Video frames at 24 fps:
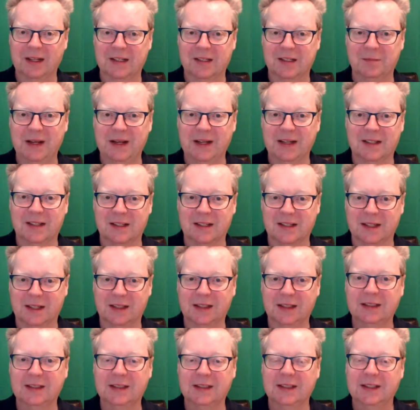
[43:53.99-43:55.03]
La uh,
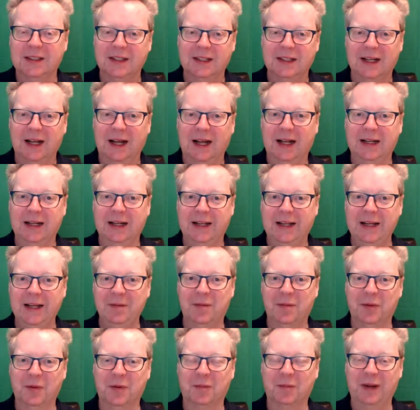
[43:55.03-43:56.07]
Spezia, and
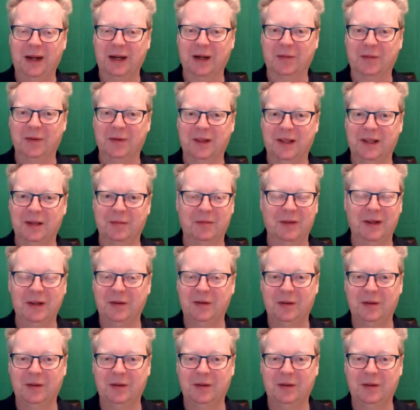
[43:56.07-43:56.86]
he brought back with him.